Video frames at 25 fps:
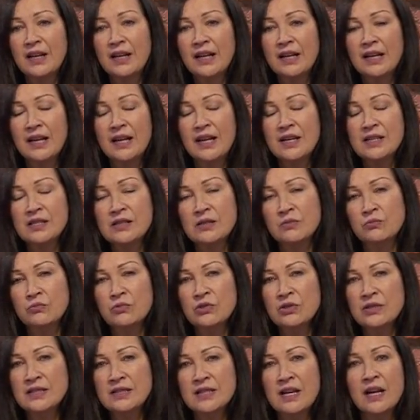And I asked him,
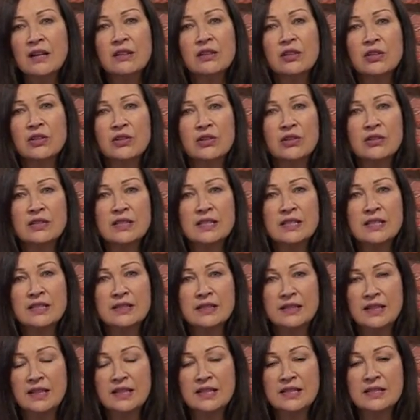what's that called? And
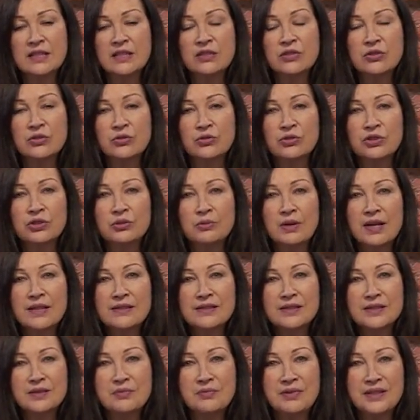he said, don't you
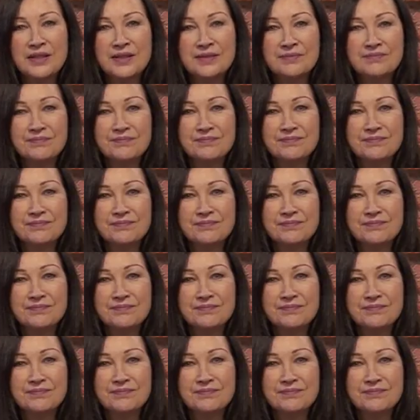ask me.